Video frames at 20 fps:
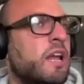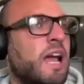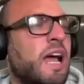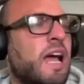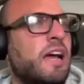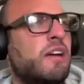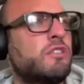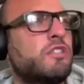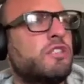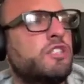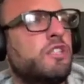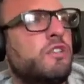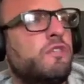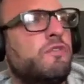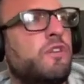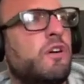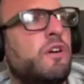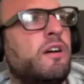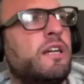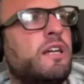How did you
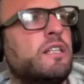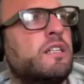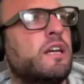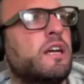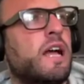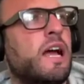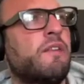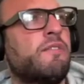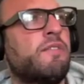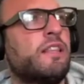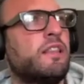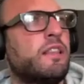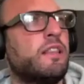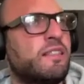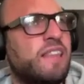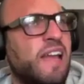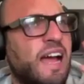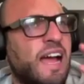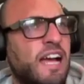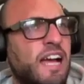find having
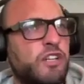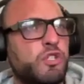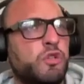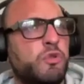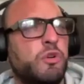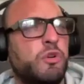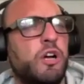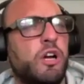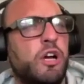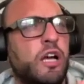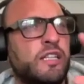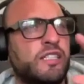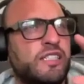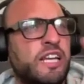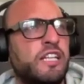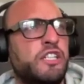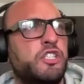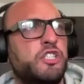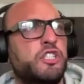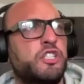that actual
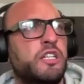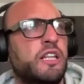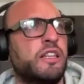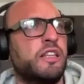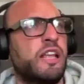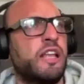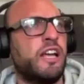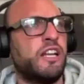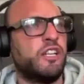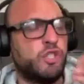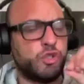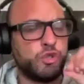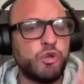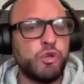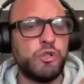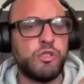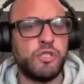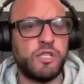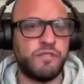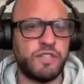attention and that
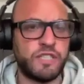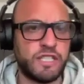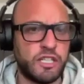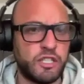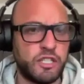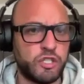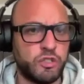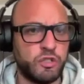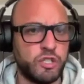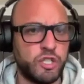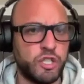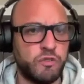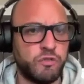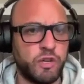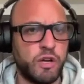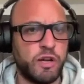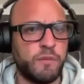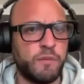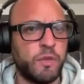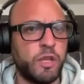intrusive attention on you,
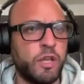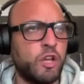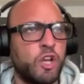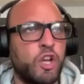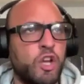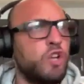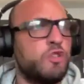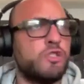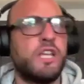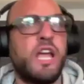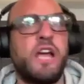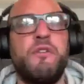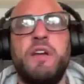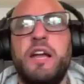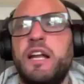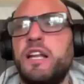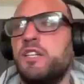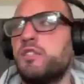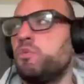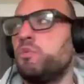going, who's Kerry
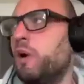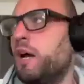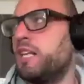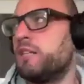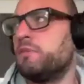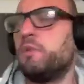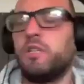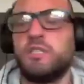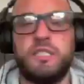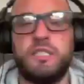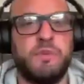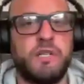Ellis? Where's Martin